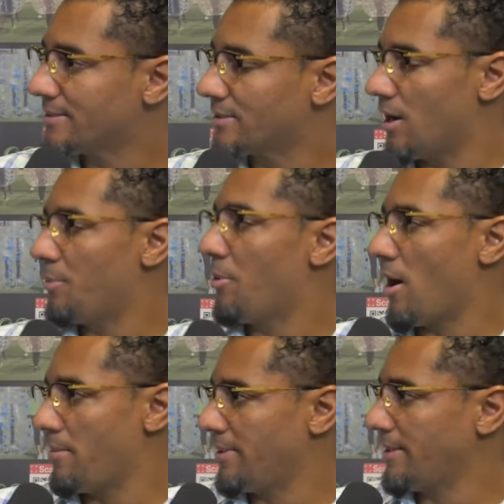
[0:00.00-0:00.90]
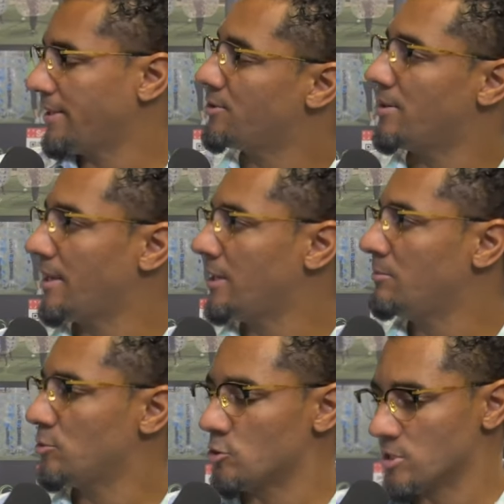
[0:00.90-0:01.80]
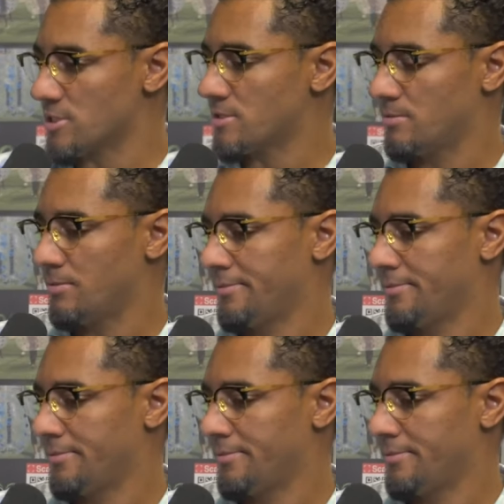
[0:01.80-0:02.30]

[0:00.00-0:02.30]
the apartment in your name, you just